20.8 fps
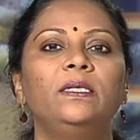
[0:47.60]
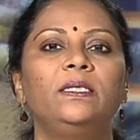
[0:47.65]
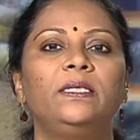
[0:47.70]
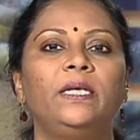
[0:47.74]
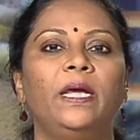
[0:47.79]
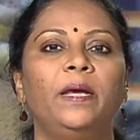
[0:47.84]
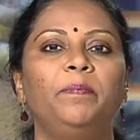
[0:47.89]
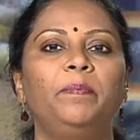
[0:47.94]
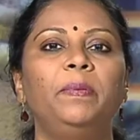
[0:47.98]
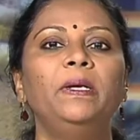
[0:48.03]

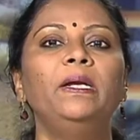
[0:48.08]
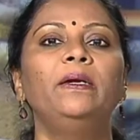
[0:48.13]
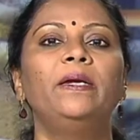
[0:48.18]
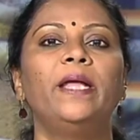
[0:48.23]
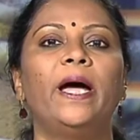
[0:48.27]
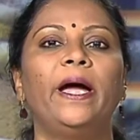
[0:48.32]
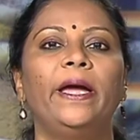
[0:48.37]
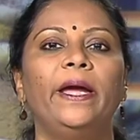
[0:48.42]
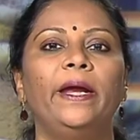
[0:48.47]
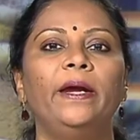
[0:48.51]
staple
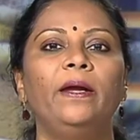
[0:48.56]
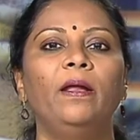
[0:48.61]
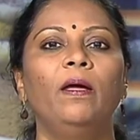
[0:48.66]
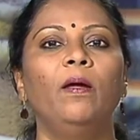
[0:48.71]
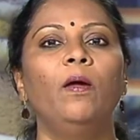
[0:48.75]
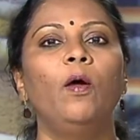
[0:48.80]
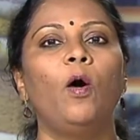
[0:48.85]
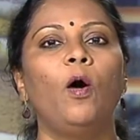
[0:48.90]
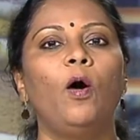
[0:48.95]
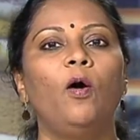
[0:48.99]
diet
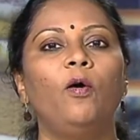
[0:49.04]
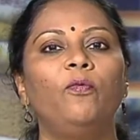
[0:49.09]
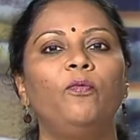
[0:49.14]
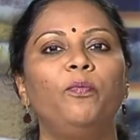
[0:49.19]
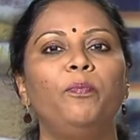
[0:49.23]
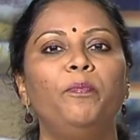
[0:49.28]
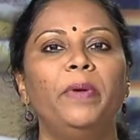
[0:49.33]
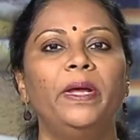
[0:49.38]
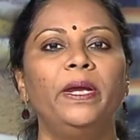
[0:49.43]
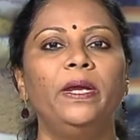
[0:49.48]

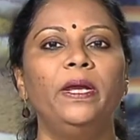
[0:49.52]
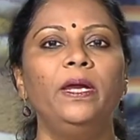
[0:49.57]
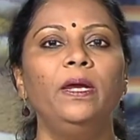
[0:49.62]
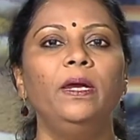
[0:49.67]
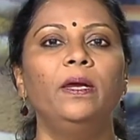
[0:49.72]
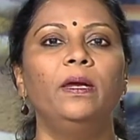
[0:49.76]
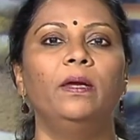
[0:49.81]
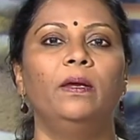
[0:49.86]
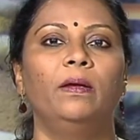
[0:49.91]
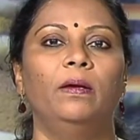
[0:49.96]
of
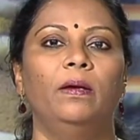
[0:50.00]
many